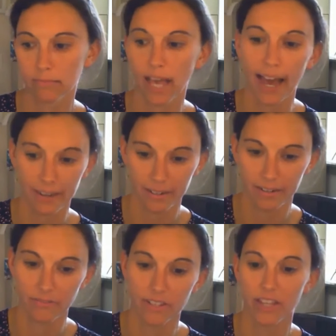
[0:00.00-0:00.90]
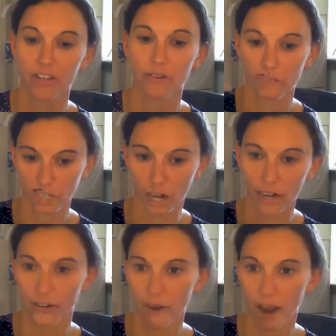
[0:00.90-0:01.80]
additive, and then you would start
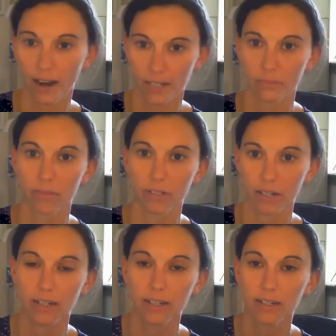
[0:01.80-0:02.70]
your rock tumbler,